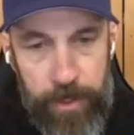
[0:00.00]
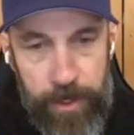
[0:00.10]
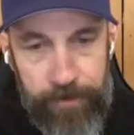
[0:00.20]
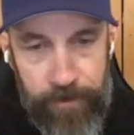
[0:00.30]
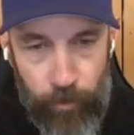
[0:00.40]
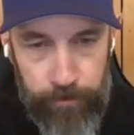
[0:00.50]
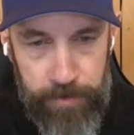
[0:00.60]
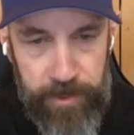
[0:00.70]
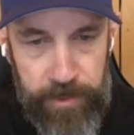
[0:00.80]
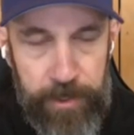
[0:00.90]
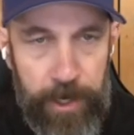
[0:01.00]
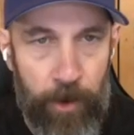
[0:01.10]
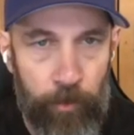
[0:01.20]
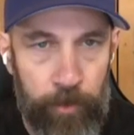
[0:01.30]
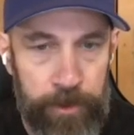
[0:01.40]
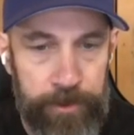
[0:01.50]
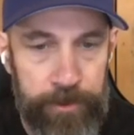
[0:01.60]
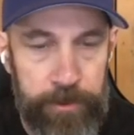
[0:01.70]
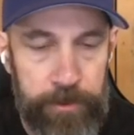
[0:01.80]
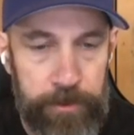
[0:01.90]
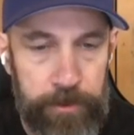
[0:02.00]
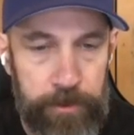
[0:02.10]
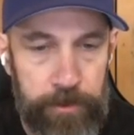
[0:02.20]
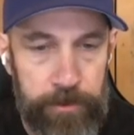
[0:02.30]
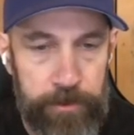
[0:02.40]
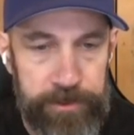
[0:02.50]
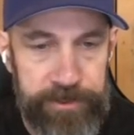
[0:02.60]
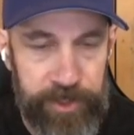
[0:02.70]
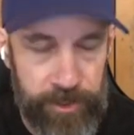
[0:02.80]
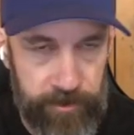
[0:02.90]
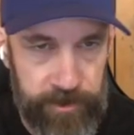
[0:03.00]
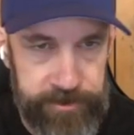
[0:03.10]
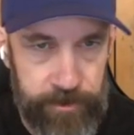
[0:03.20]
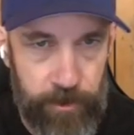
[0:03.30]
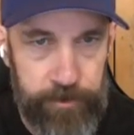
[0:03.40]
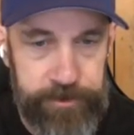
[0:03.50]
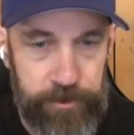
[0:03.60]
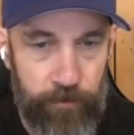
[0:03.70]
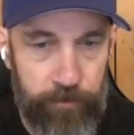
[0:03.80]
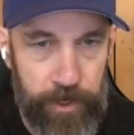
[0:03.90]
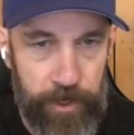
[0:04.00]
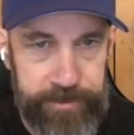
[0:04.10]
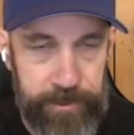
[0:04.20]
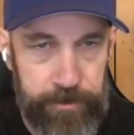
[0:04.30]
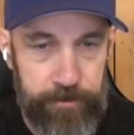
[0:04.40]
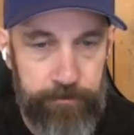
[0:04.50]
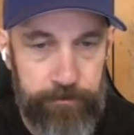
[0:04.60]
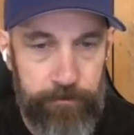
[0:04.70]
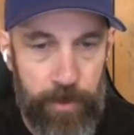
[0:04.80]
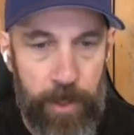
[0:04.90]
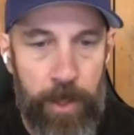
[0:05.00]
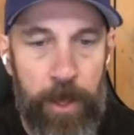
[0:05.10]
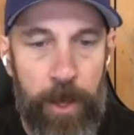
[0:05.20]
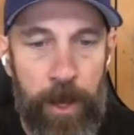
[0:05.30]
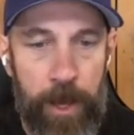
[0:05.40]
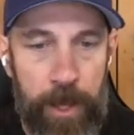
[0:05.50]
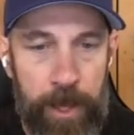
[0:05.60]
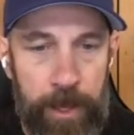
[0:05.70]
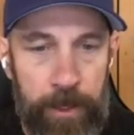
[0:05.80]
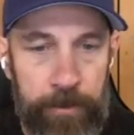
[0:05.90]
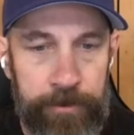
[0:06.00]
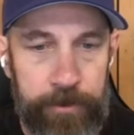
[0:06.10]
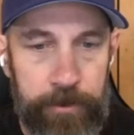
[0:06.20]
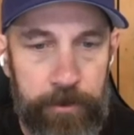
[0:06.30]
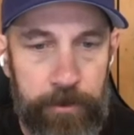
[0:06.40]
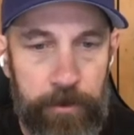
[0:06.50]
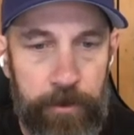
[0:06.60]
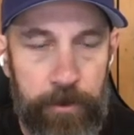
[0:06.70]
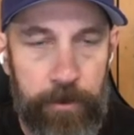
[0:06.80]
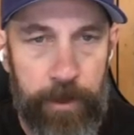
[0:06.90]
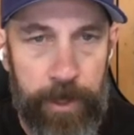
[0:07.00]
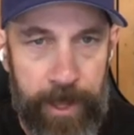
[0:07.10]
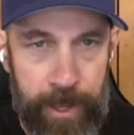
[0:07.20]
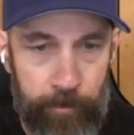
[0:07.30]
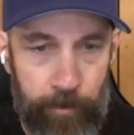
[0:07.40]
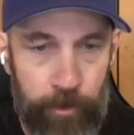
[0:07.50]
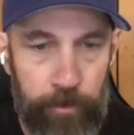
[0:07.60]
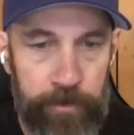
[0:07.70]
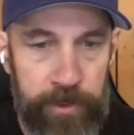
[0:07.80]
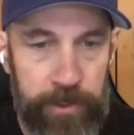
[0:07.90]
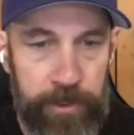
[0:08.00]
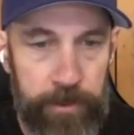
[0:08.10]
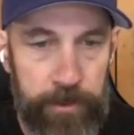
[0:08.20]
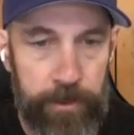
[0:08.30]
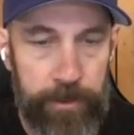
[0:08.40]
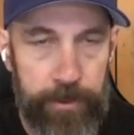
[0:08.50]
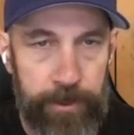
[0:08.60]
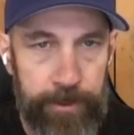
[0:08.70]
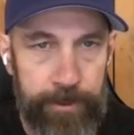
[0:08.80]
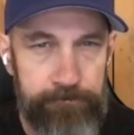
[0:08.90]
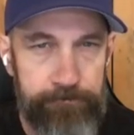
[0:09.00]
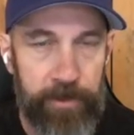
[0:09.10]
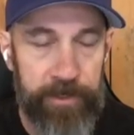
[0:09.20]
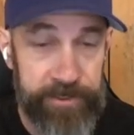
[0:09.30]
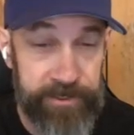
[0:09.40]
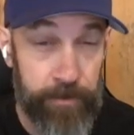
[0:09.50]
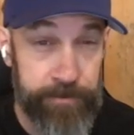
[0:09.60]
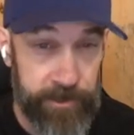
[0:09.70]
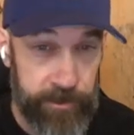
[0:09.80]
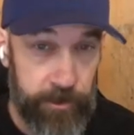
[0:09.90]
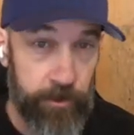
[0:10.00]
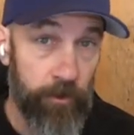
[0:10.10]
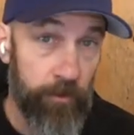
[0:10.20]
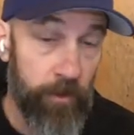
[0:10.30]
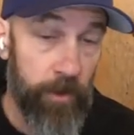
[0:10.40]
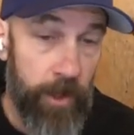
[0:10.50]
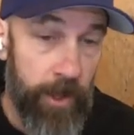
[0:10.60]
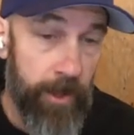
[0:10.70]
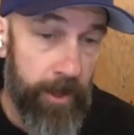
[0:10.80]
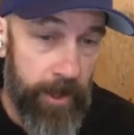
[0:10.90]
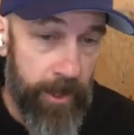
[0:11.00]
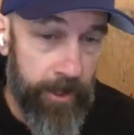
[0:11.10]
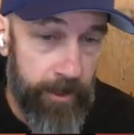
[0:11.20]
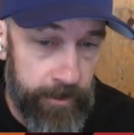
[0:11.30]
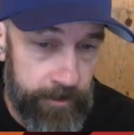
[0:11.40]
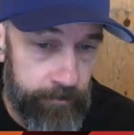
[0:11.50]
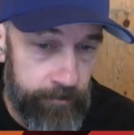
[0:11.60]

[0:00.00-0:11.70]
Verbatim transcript: If it were me, I would study the Ninja notes over IT and hammer the Ninja MCQ and